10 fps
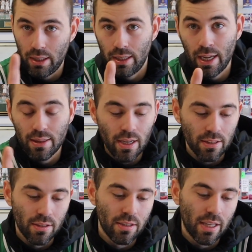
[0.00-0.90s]
Get
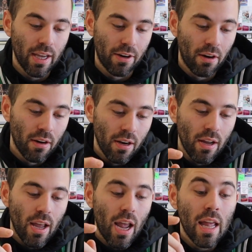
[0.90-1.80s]
this is the kicker.
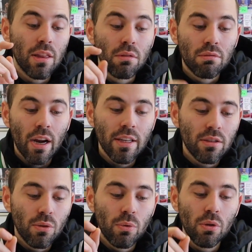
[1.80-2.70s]
And the
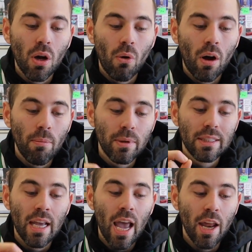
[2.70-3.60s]
rent will go up
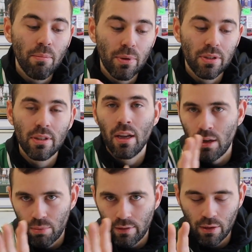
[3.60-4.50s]
10%,
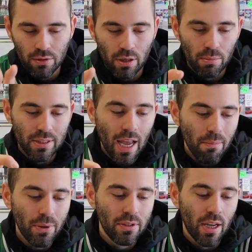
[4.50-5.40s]
I believe that was the number,
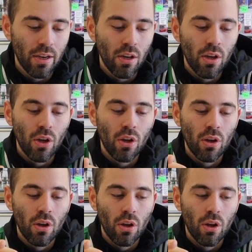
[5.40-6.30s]
10%,
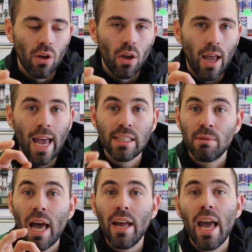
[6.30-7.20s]
as
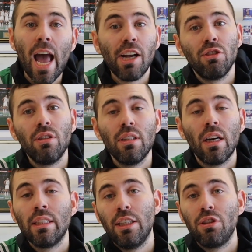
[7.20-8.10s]
that extra
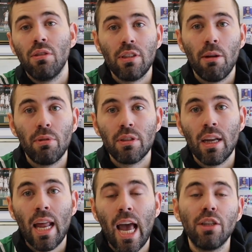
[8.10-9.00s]
additional
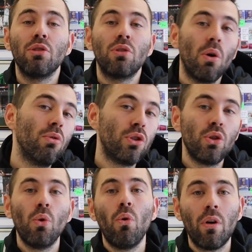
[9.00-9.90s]
10% has to go
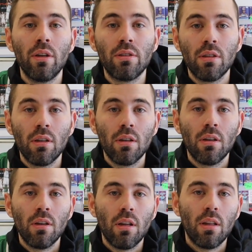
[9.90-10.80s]
towards
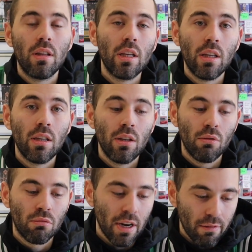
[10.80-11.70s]
the
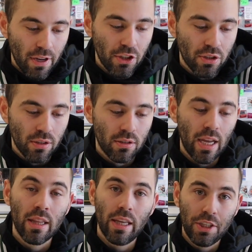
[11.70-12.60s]
renovations
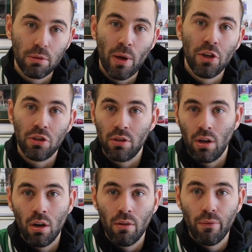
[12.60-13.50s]
and the expansion
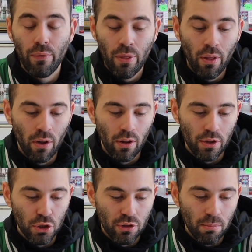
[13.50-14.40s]
of
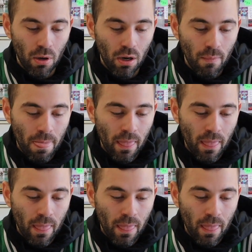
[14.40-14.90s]
the strip mall.